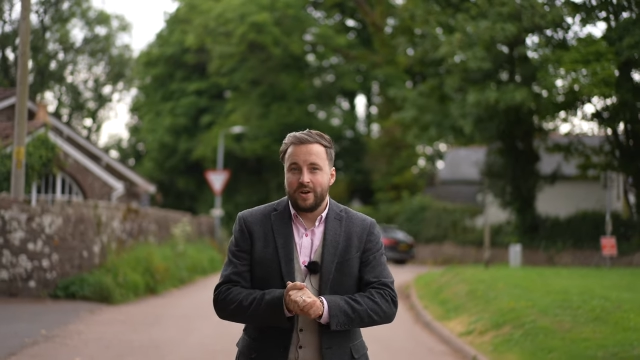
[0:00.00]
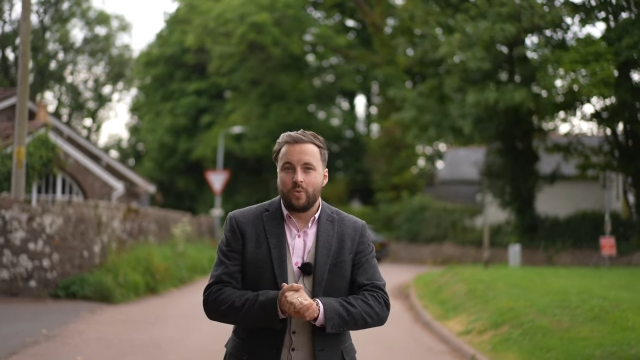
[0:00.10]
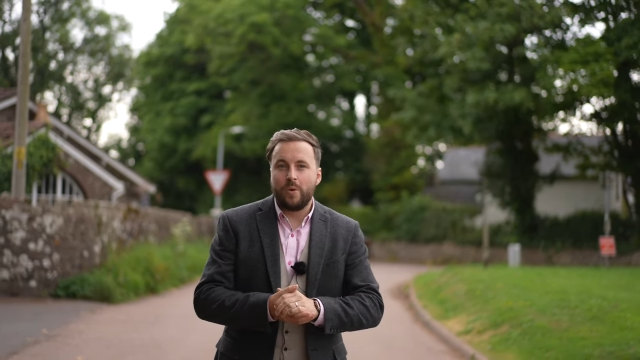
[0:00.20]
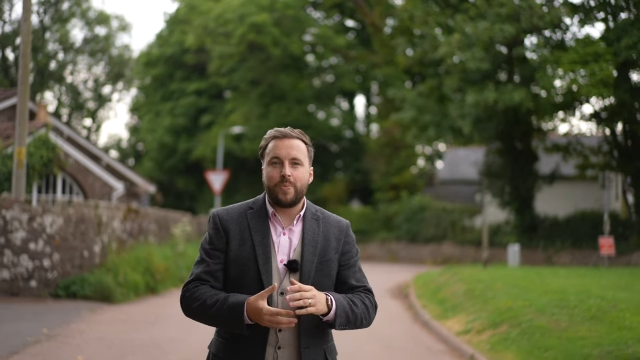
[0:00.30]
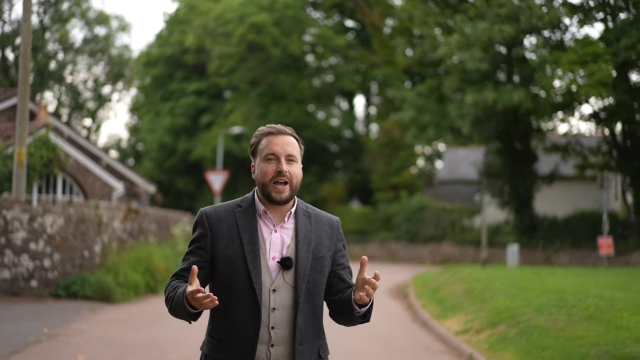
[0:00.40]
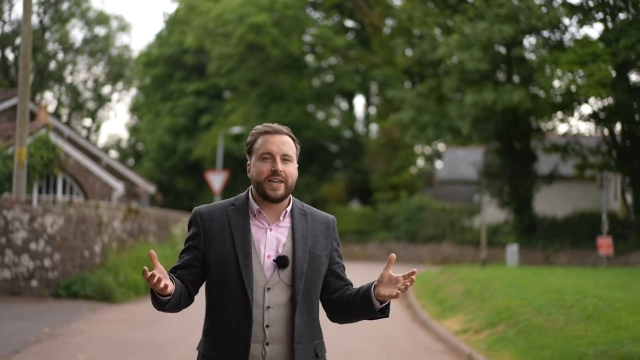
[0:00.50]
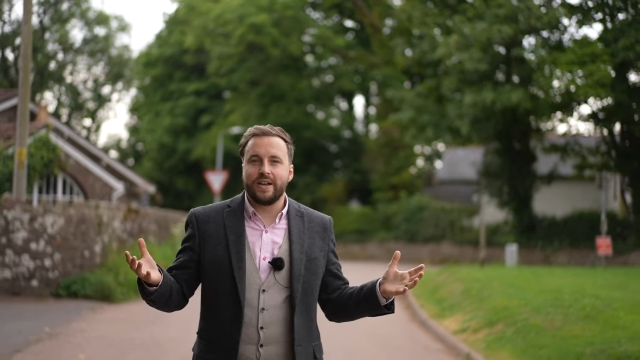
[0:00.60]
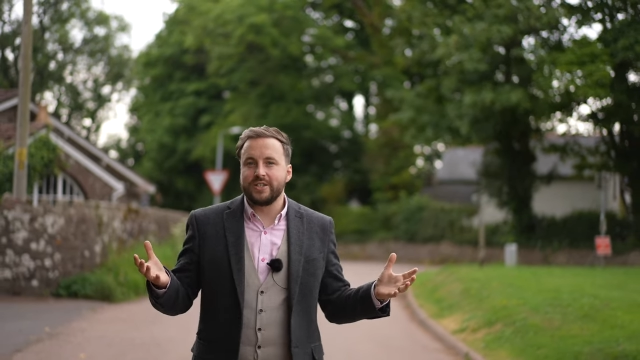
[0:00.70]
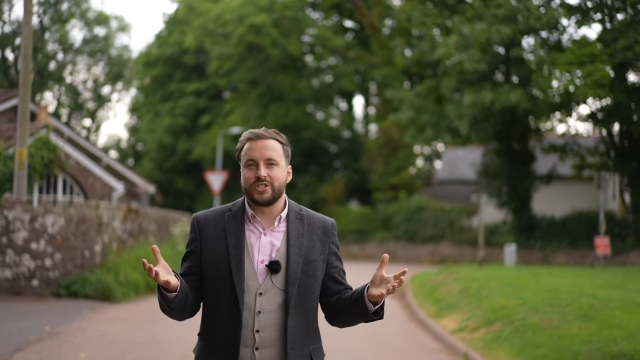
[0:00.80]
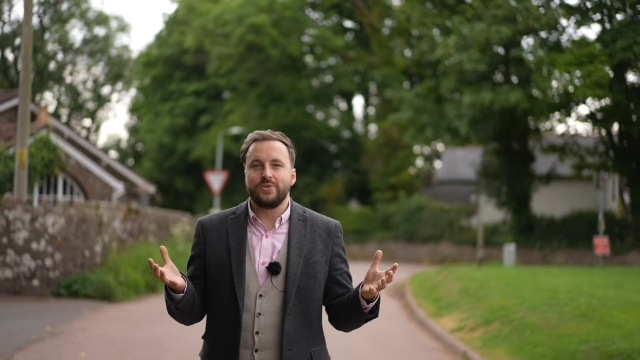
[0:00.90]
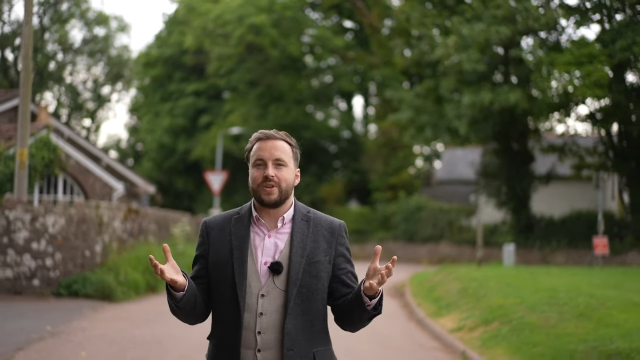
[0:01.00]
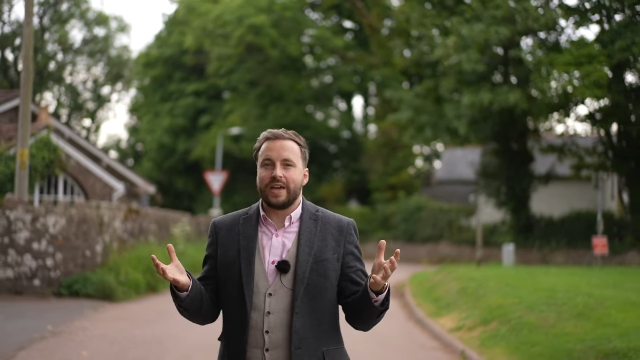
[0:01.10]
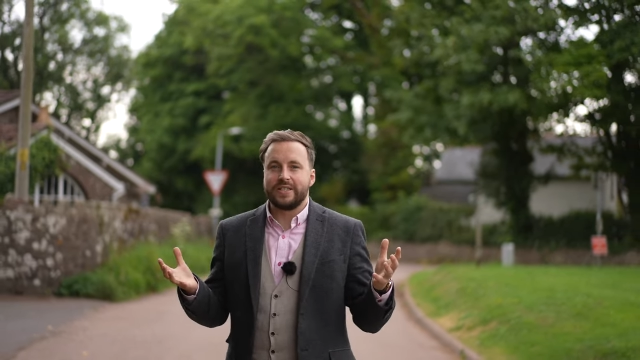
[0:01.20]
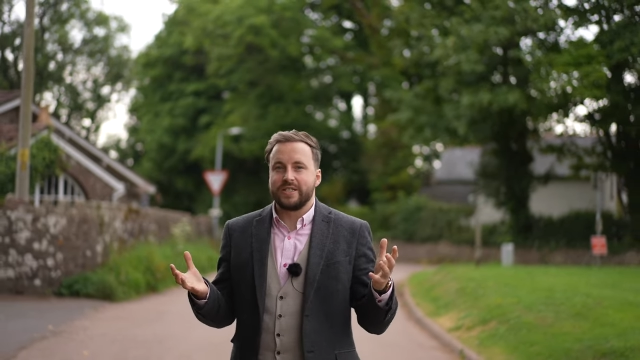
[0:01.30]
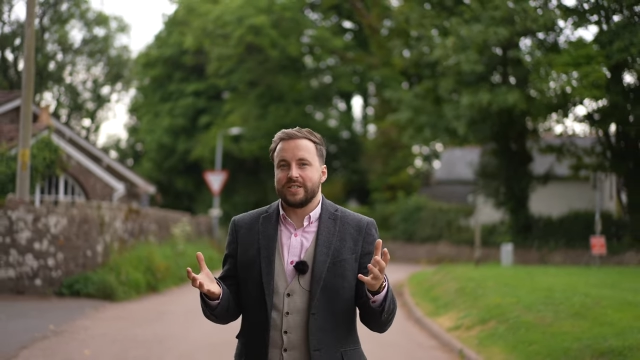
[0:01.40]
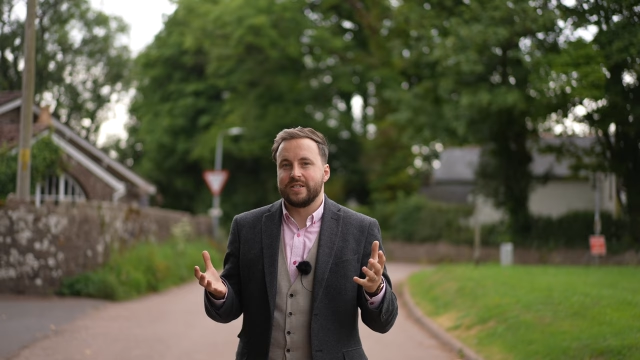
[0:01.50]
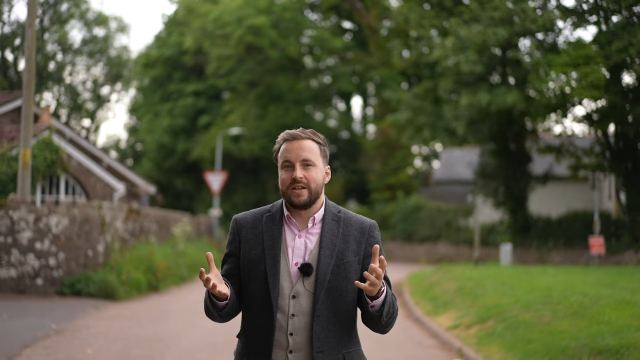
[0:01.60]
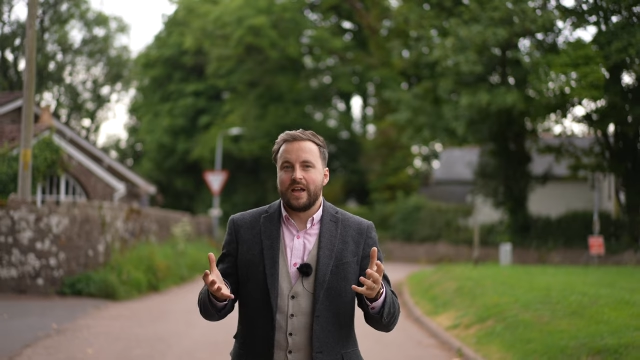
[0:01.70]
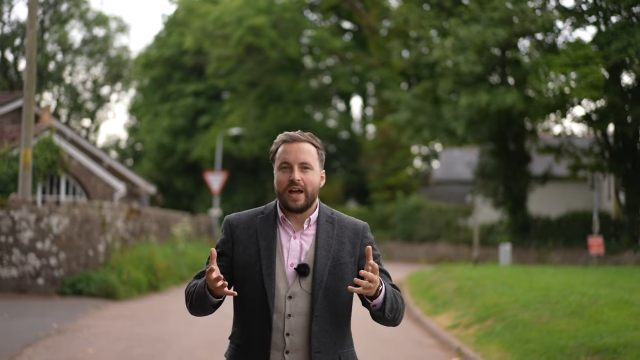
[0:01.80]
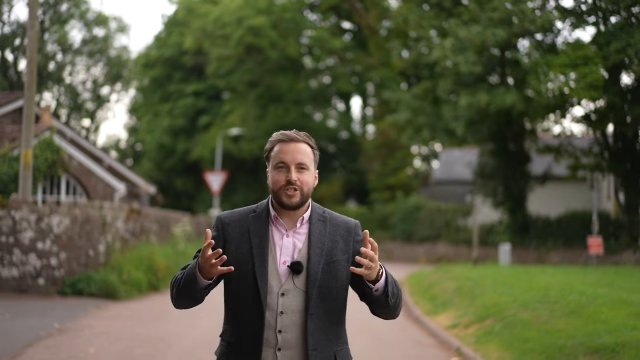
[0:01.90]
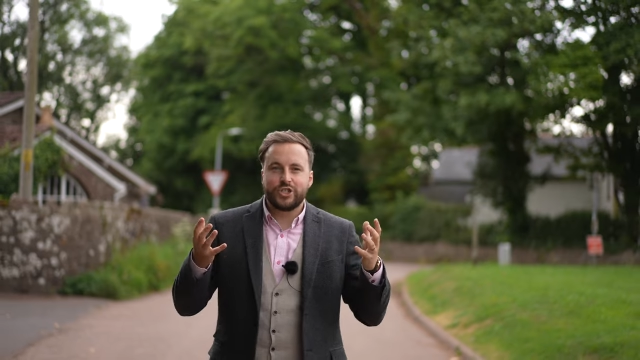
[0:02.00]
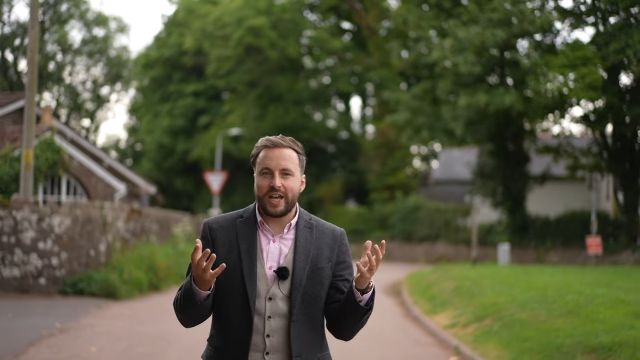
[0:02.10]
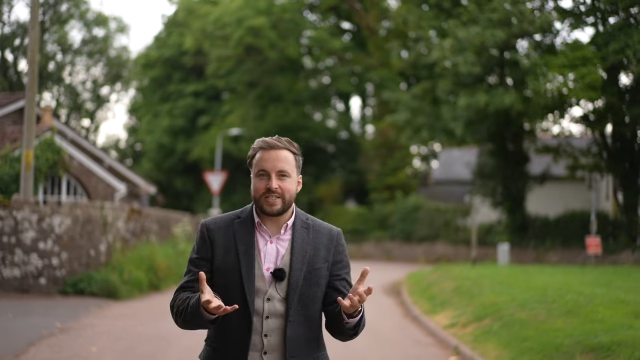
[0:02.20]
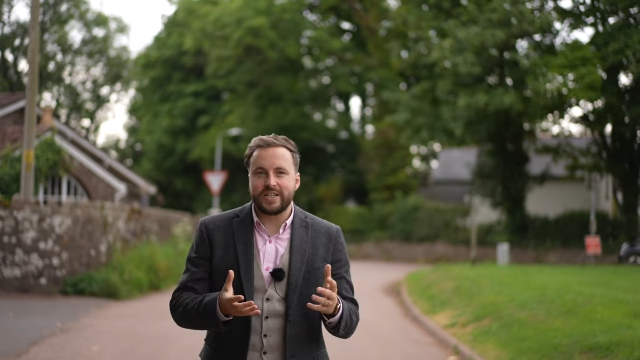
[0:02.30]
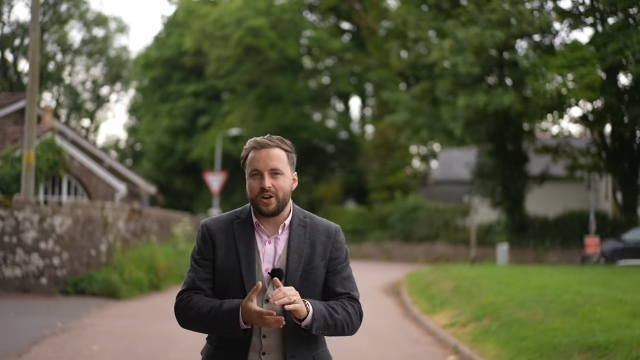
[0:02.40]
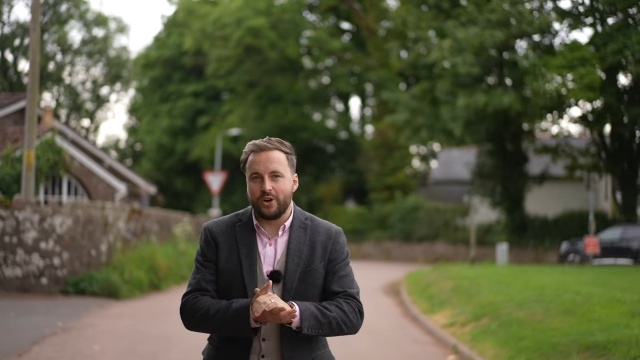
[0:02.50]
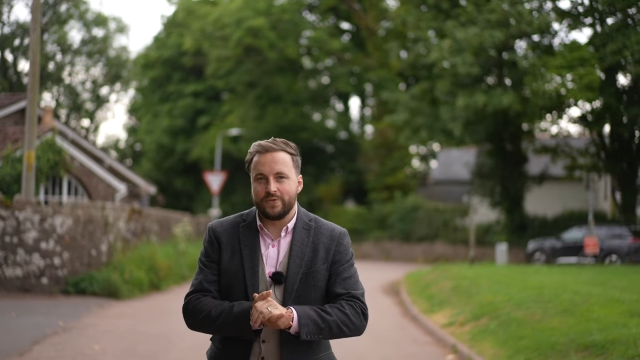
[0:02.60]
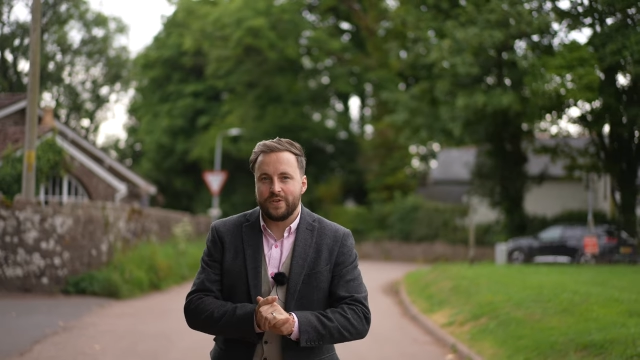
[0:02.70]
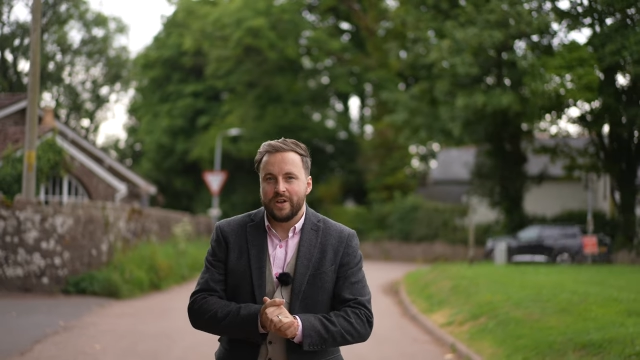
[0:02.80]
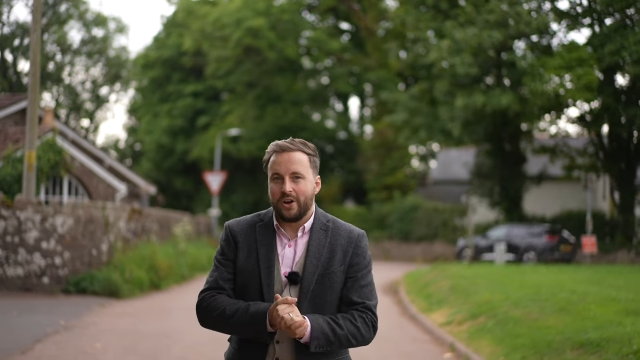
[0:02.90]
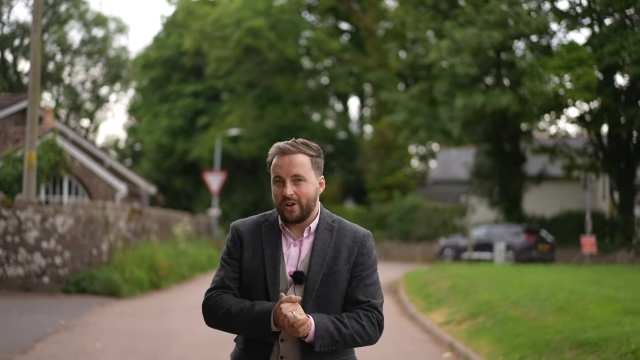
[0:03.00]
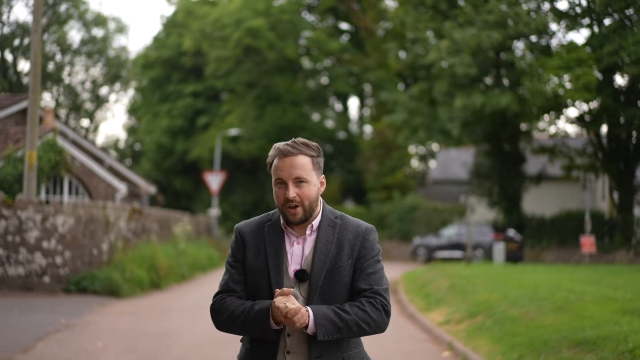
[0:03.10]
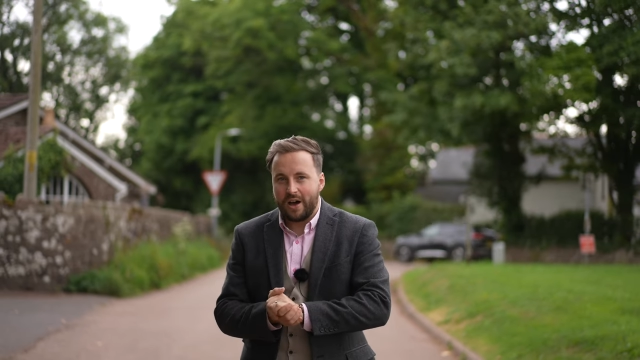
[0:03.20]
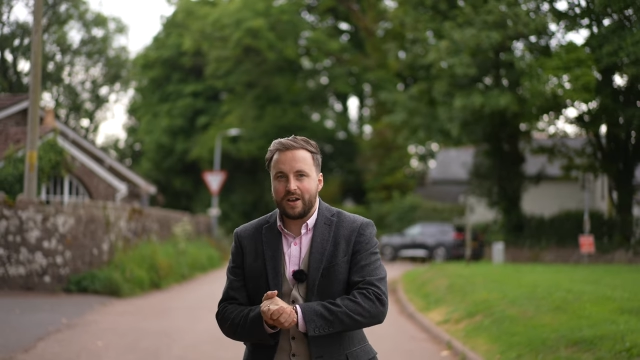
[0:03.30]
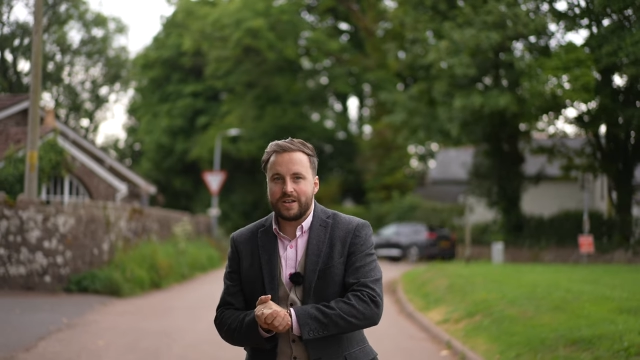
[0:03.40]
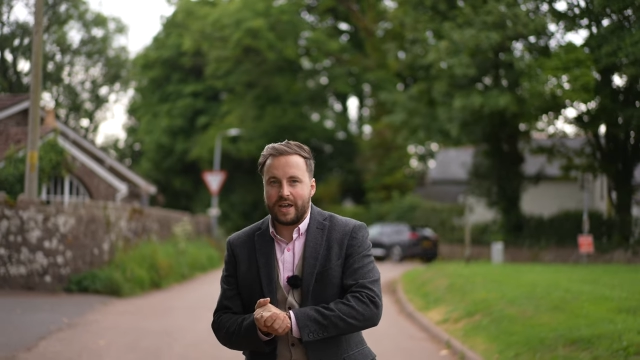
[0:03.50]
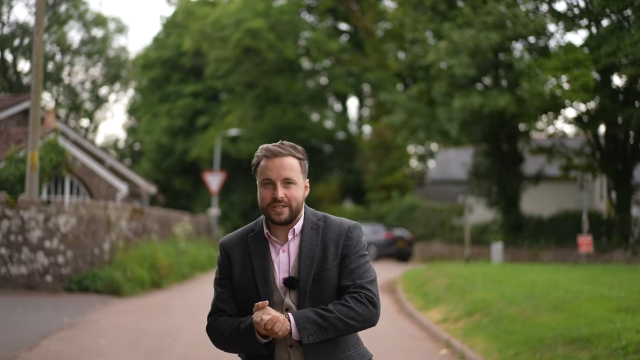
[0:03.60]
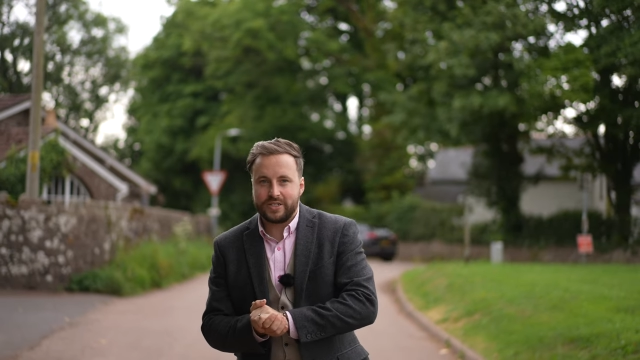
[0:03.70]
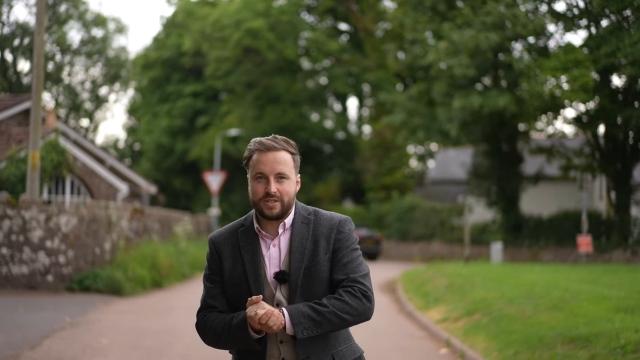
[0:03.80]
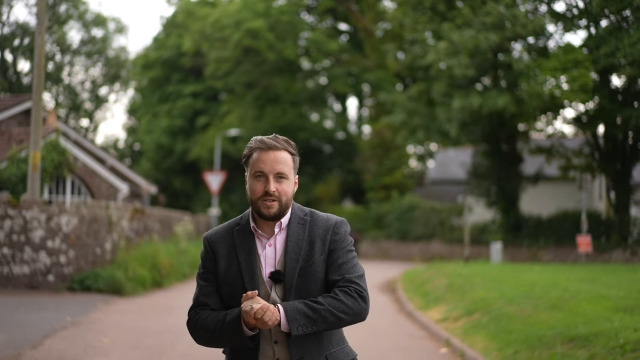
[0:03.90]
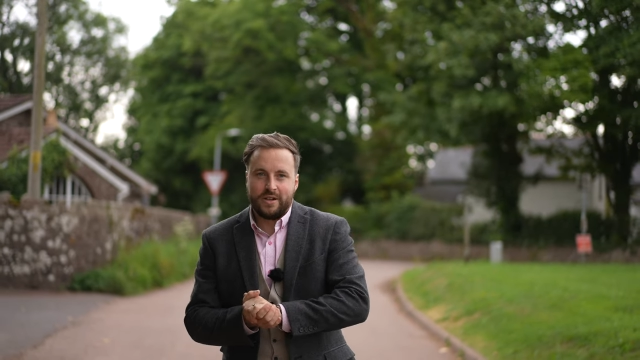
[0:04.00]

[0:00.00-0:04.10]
We're packing our suitcases and jetting off on our holidays.